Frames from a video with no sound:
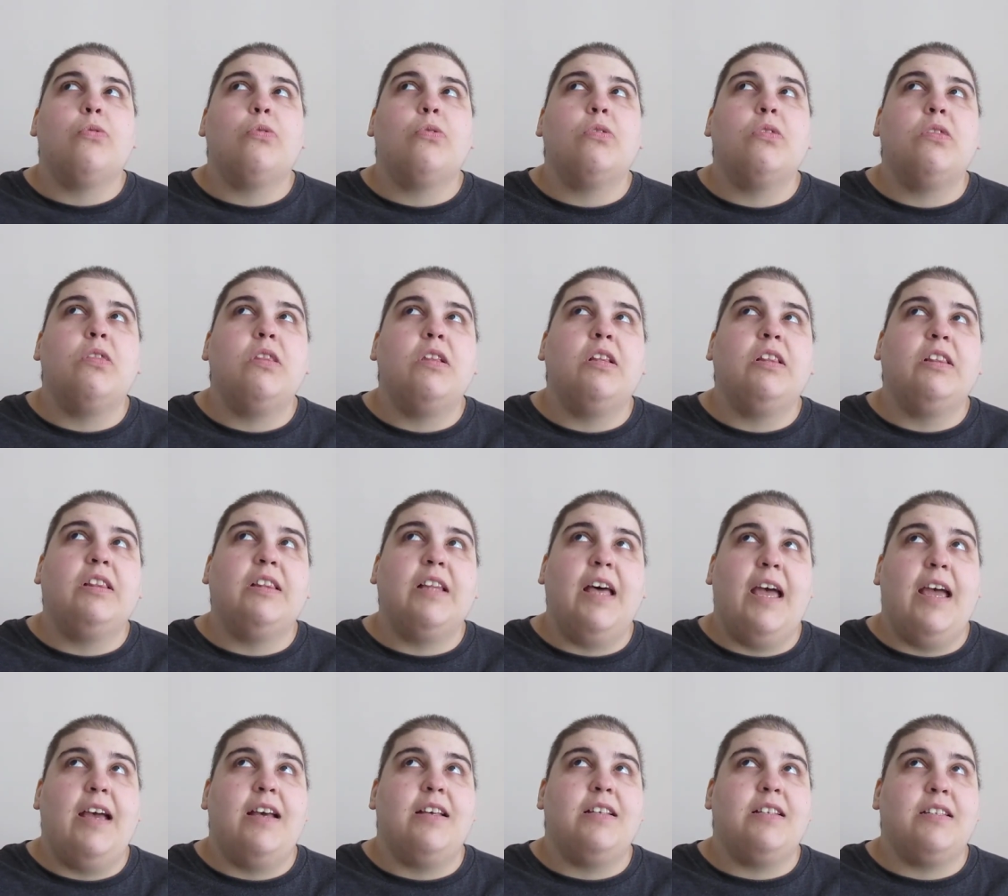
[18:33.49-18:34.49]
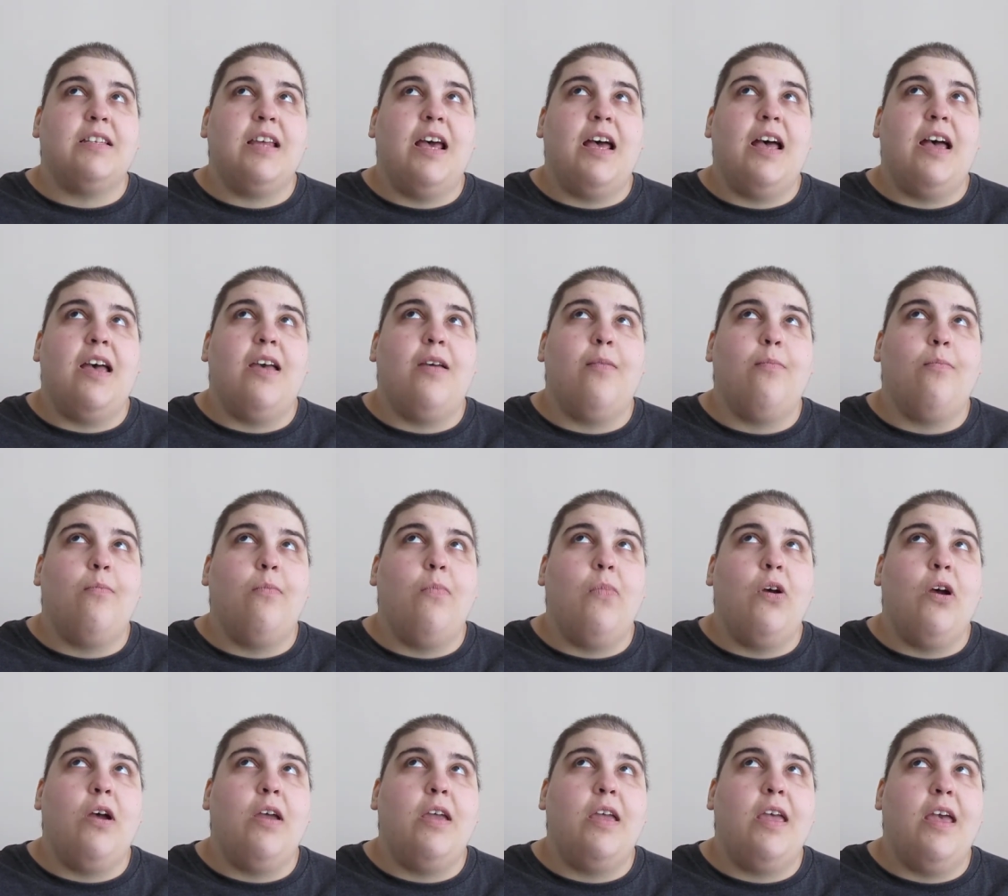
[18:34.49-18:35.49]
the last time
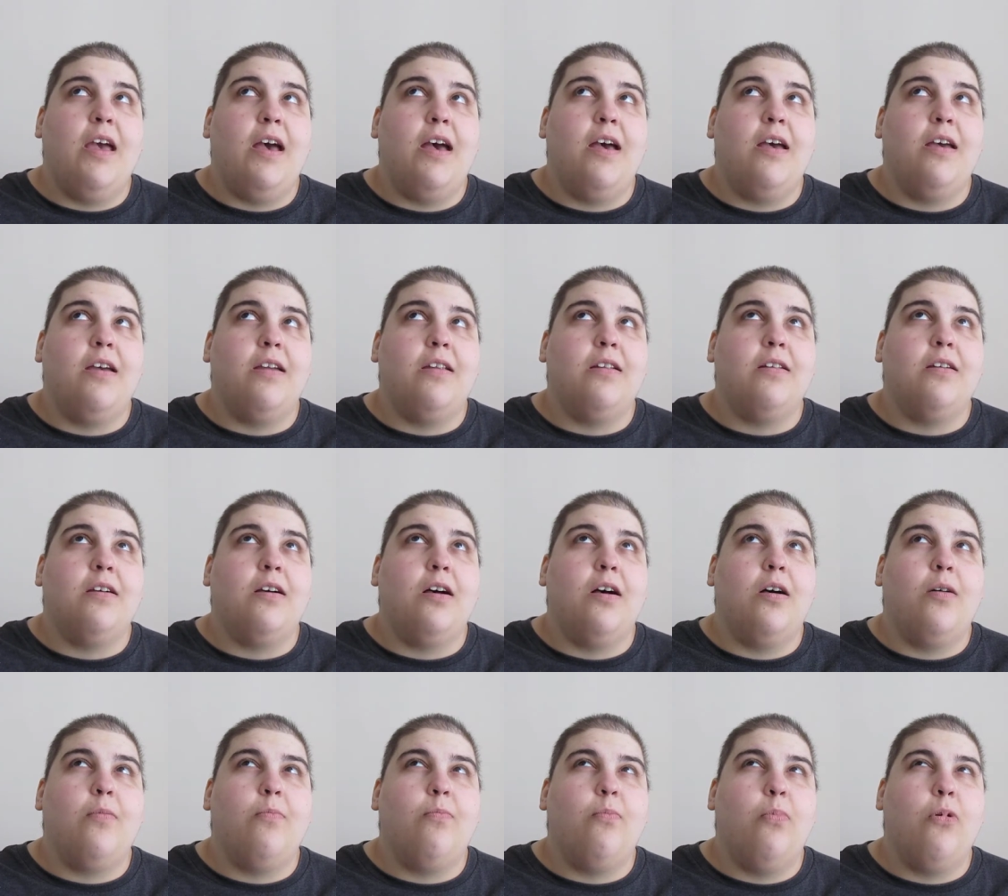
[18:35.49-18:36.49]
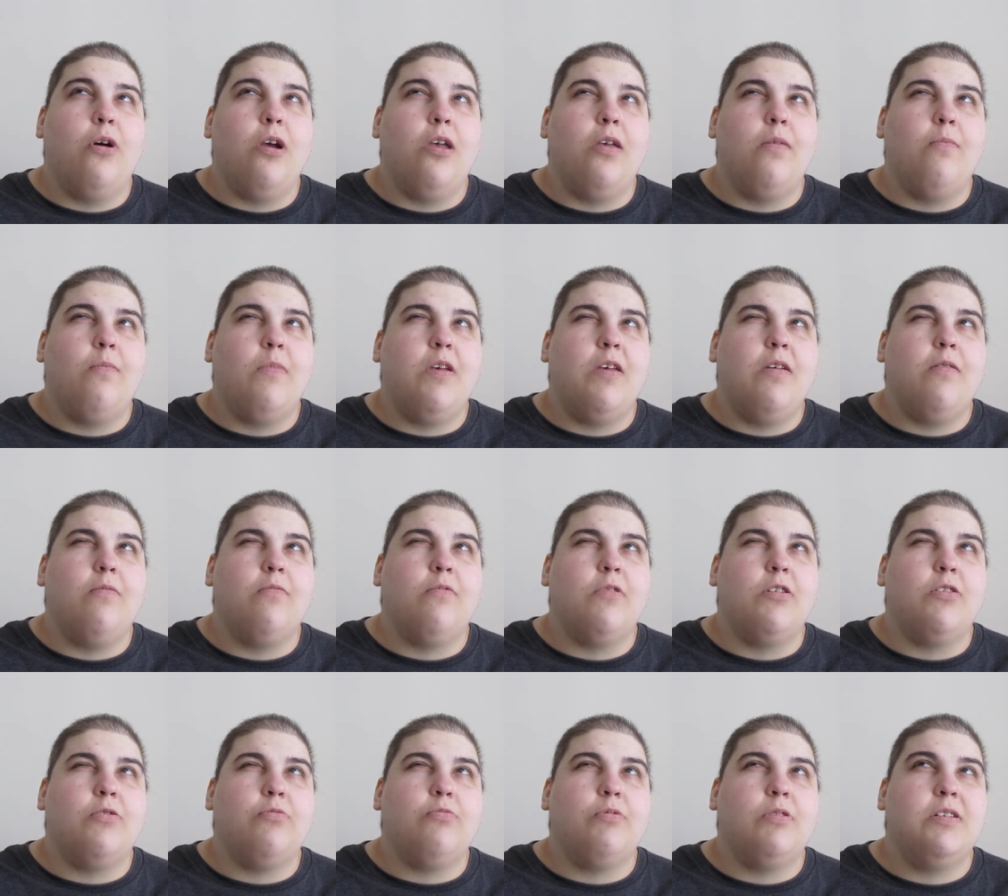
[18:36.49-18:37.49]
I had an appointment,
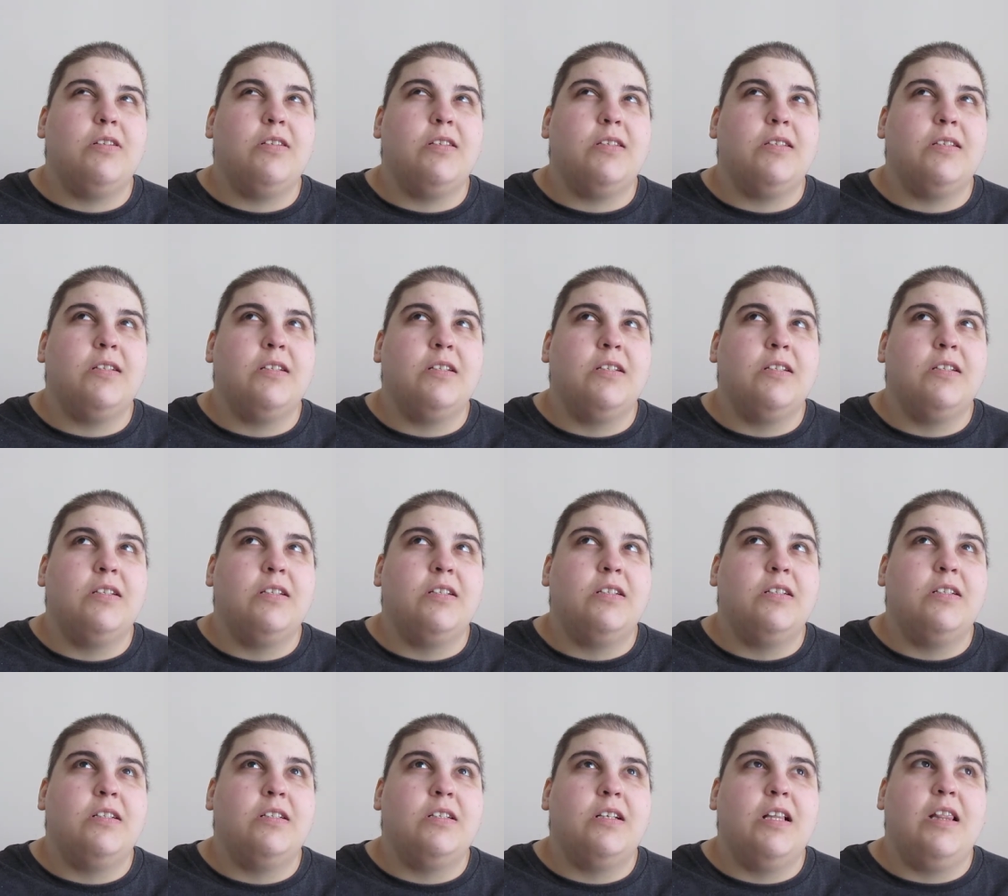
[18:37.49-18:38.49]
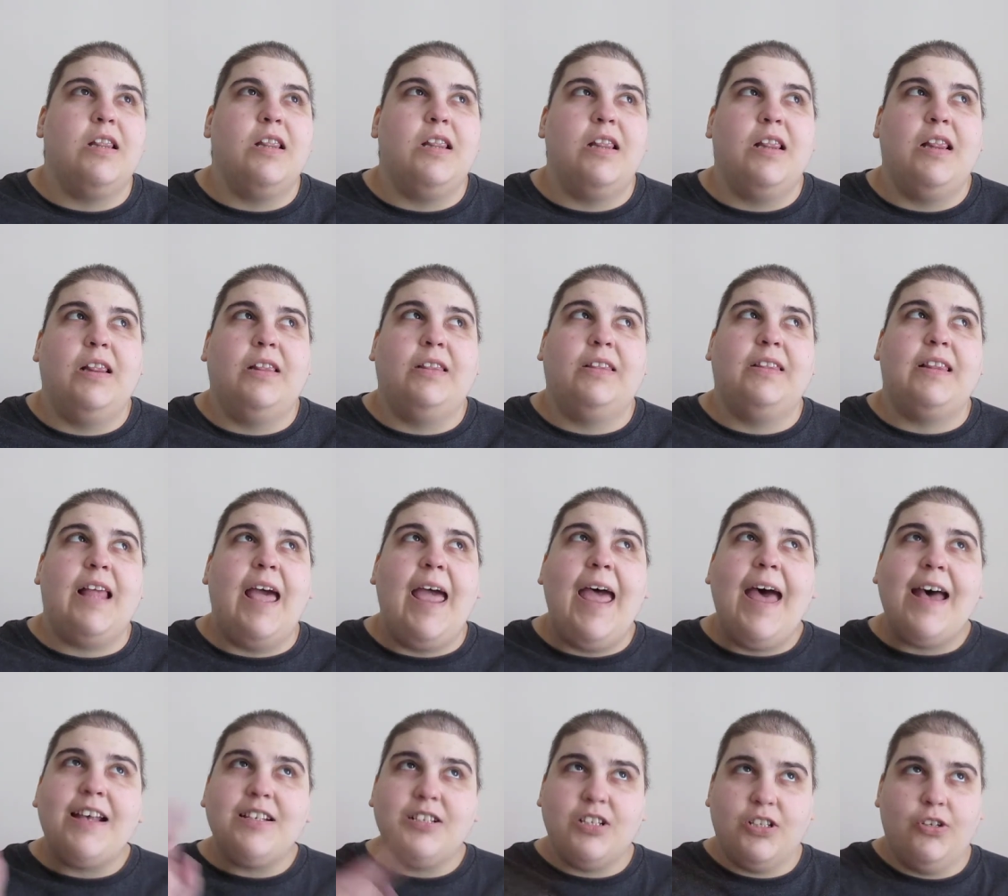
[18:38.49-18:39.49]
which was
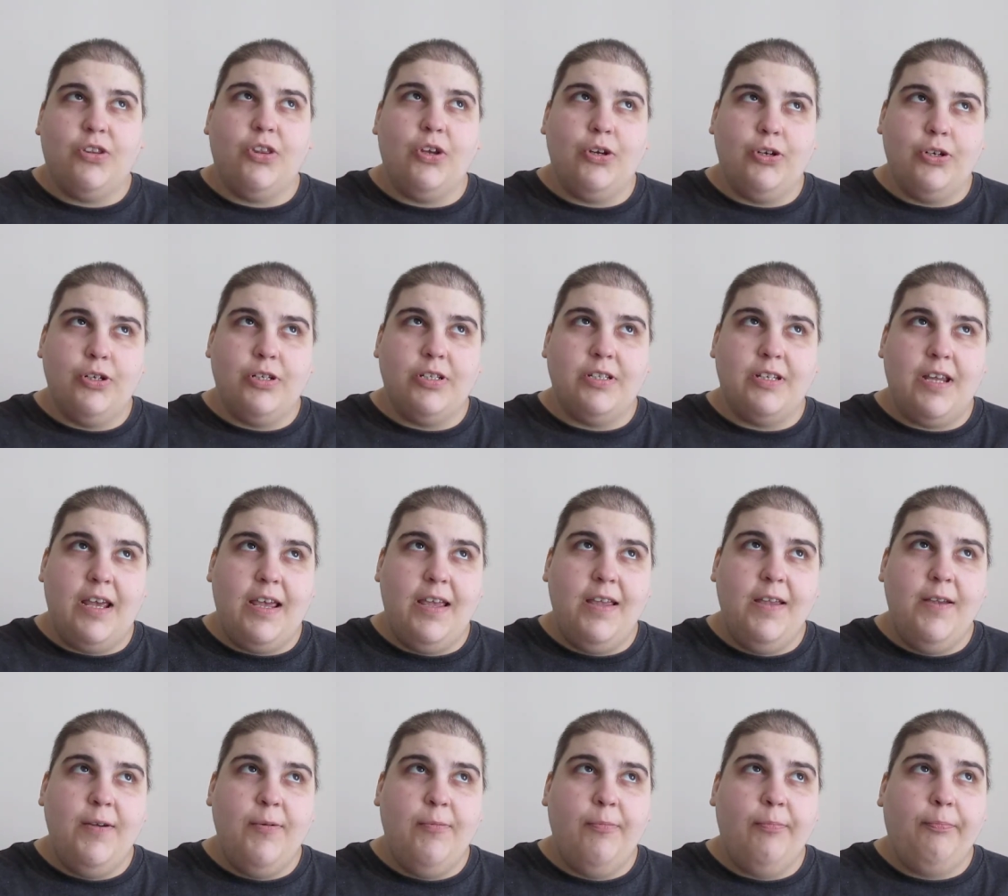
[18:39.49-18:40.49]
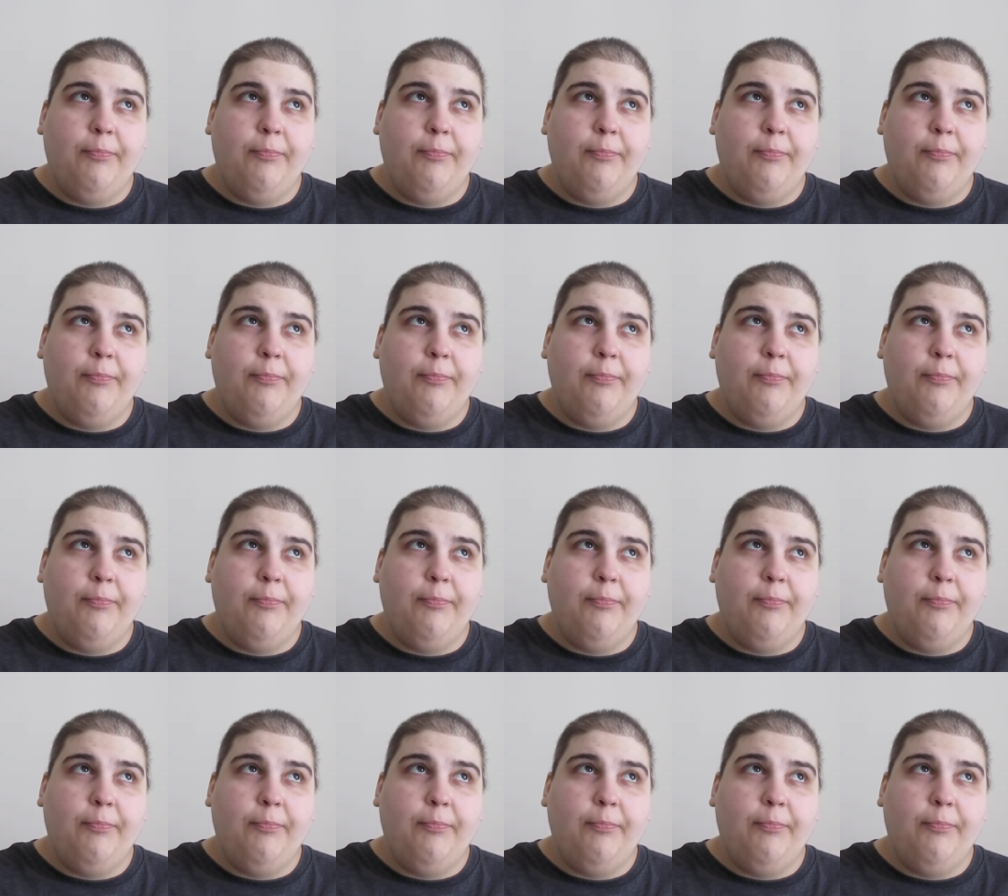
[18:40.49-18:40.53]
last Thursday.